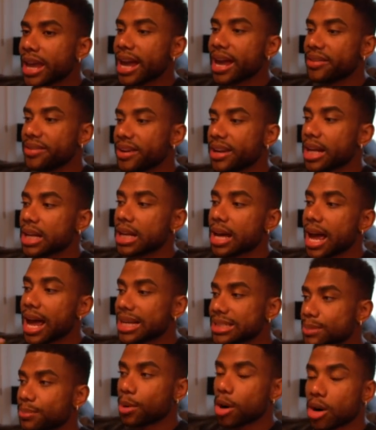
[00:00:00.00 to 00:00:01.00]
And then uh,
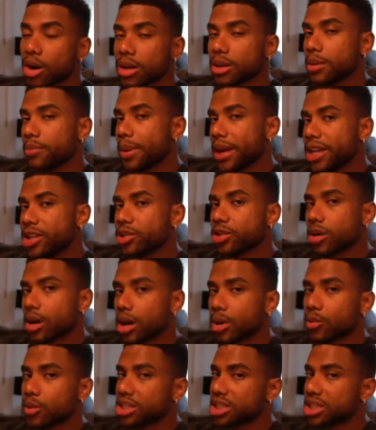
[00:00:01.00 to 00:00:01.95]
as a part of the Patreon,